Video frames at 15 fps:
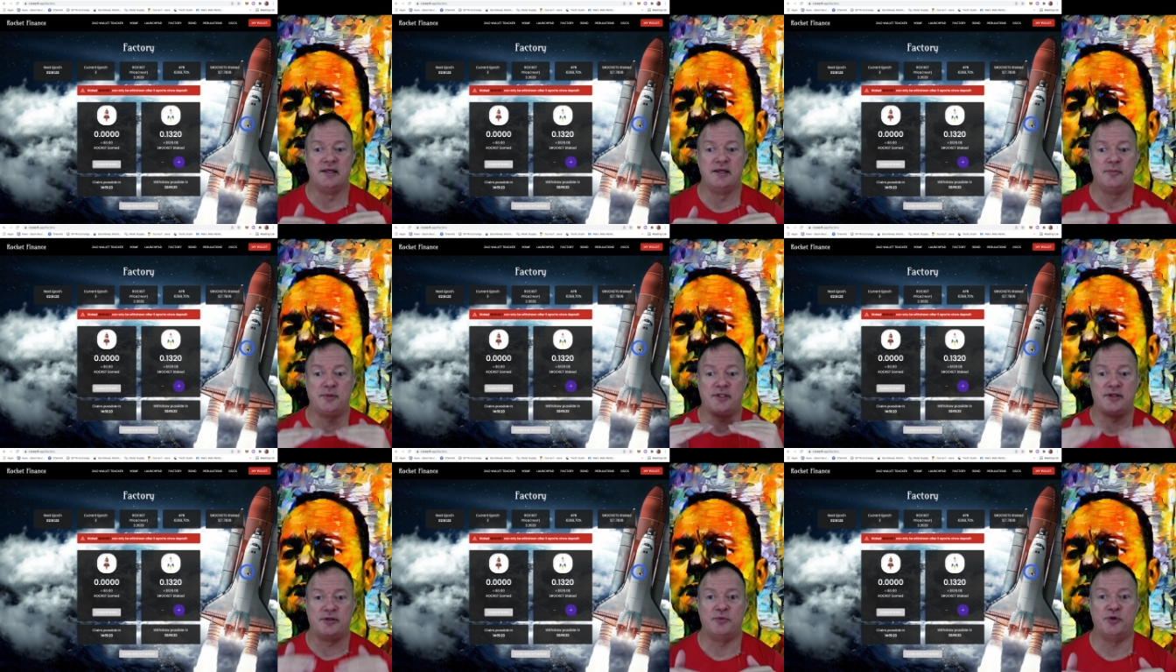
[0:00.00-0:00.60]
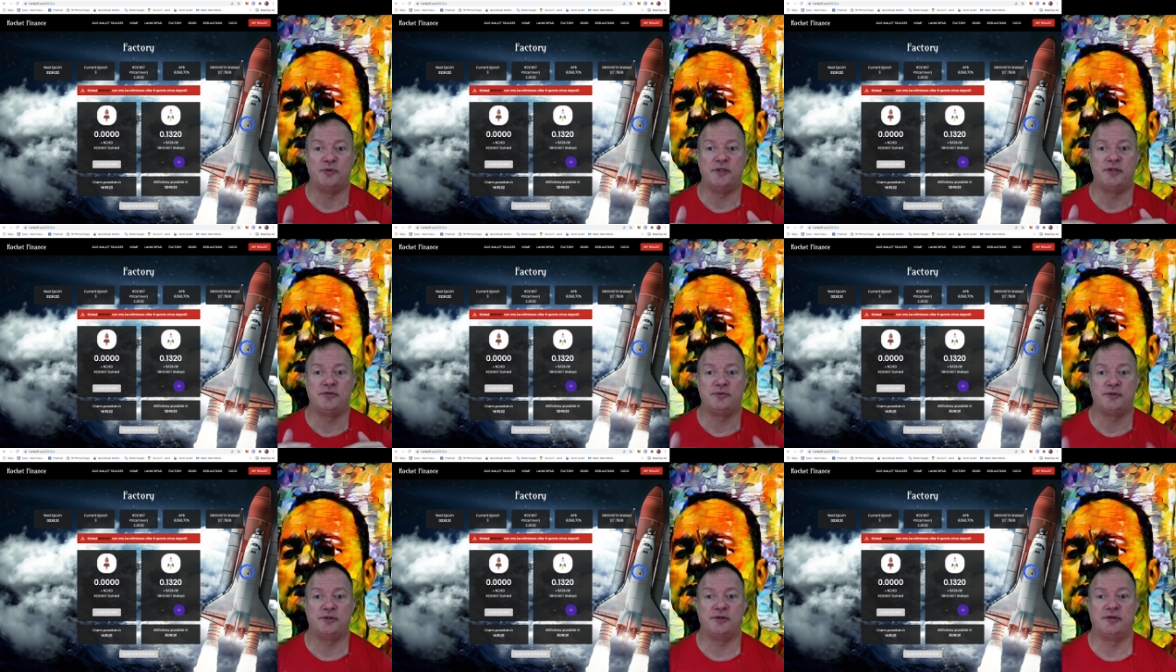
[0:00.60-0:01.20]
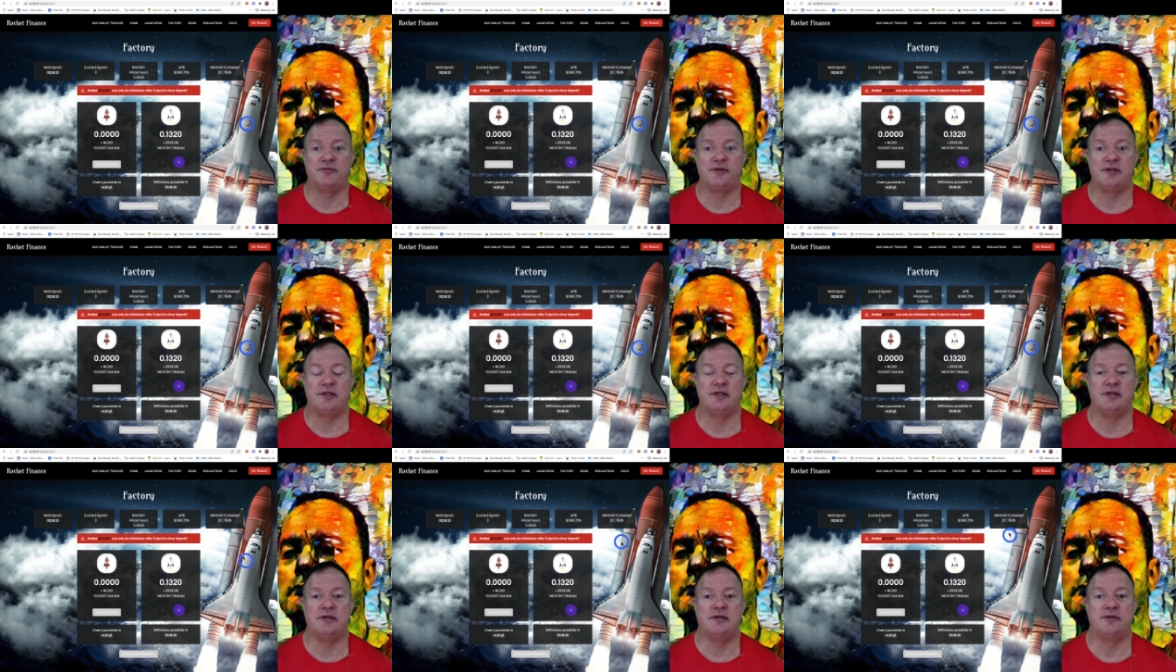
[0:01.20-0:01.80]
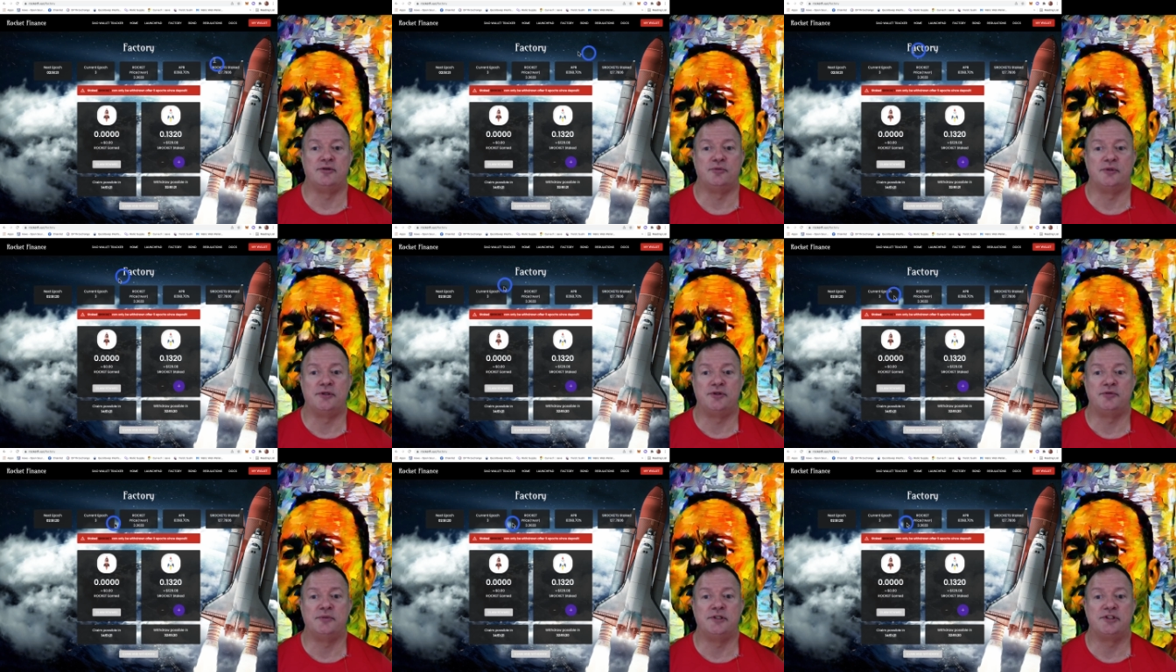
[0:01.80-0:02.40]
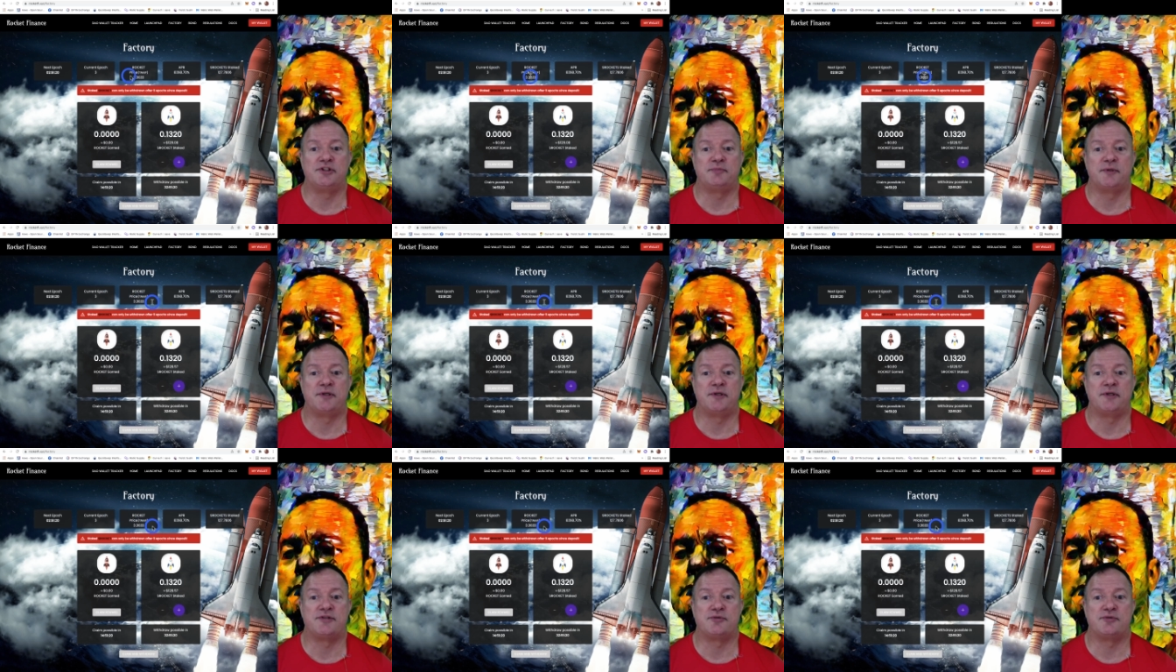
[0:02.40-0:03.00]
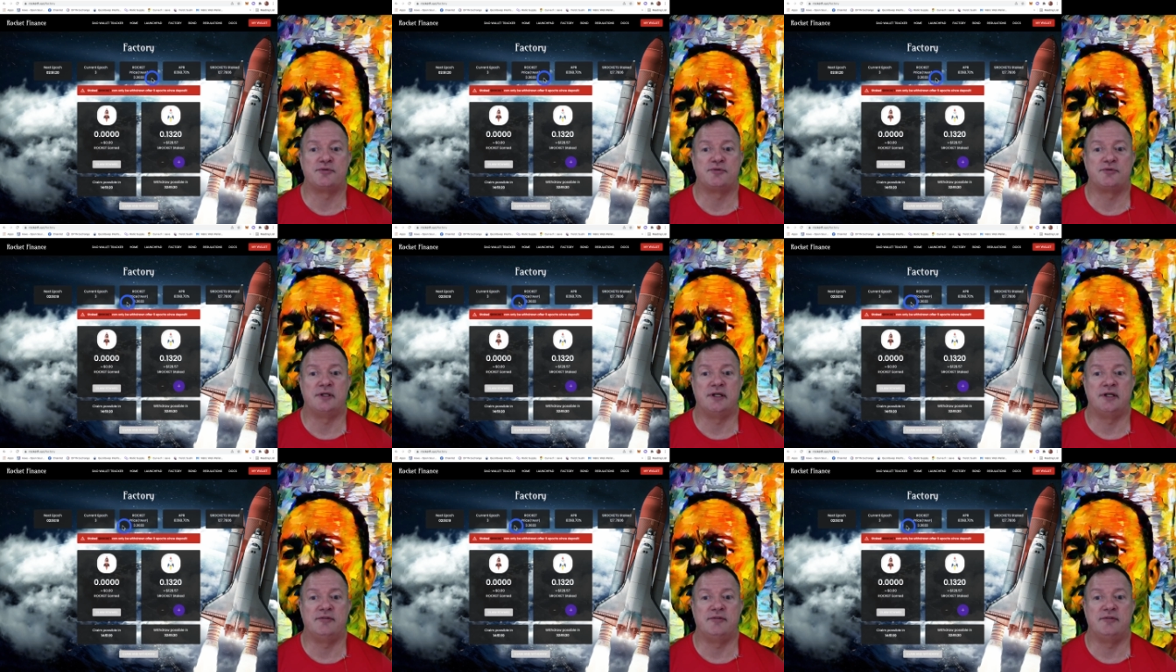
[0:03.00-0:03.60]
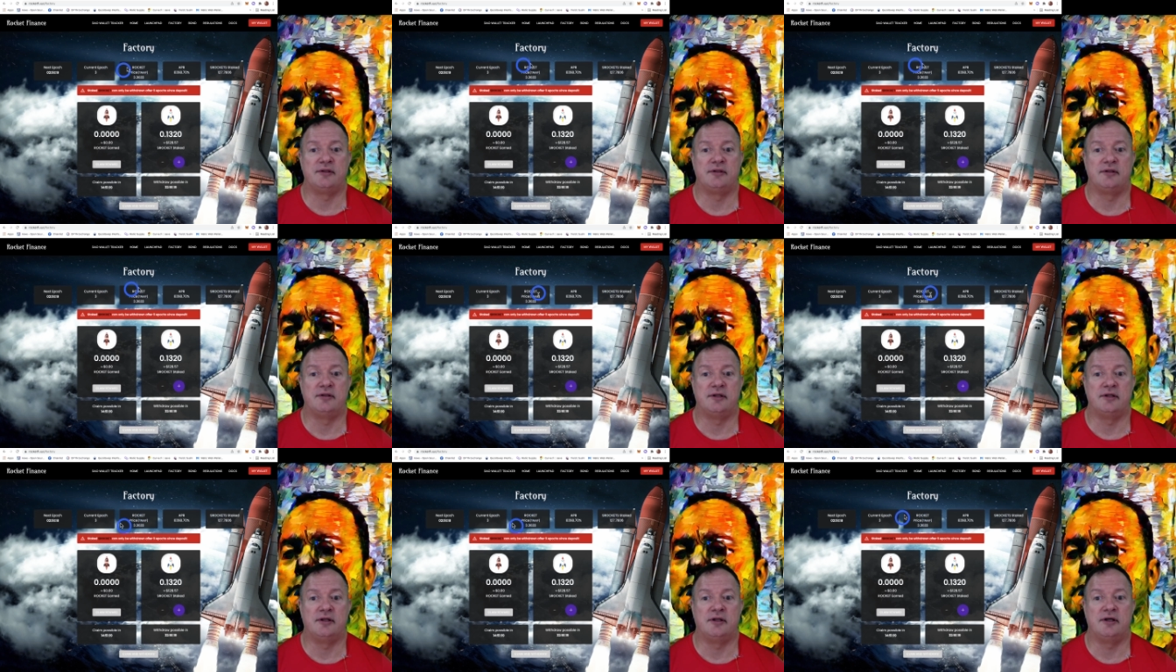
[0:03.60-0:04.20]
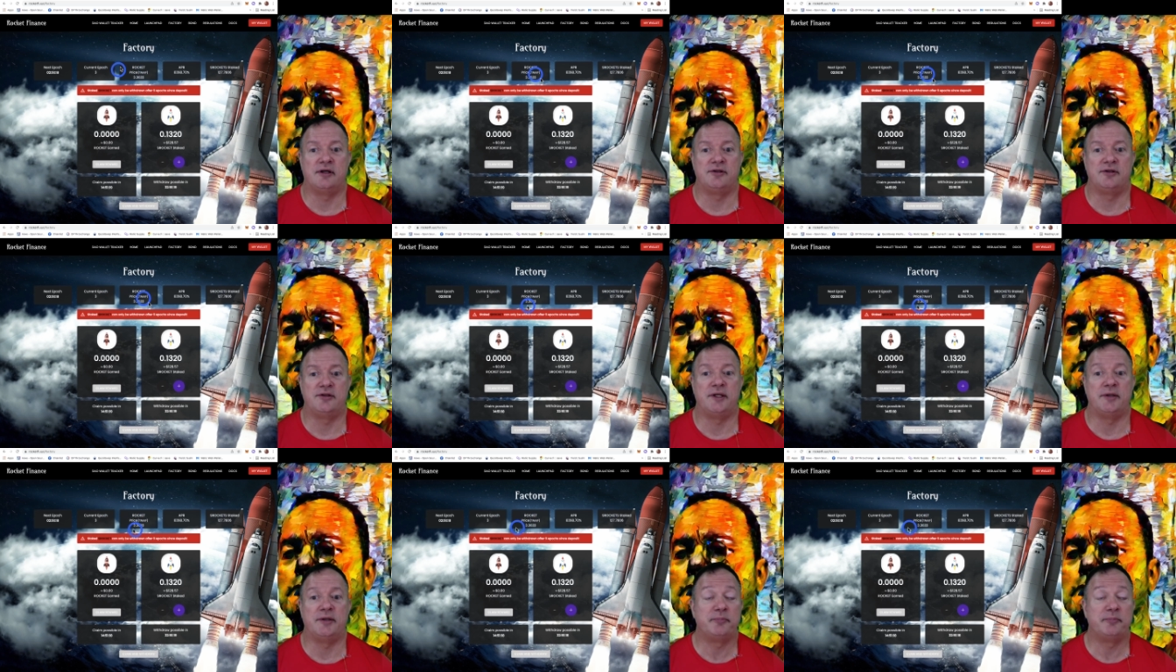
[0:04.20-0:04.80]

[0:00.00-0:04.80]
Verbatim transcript: but at the moment we don't have to worry too much because we have a lot of TWAP.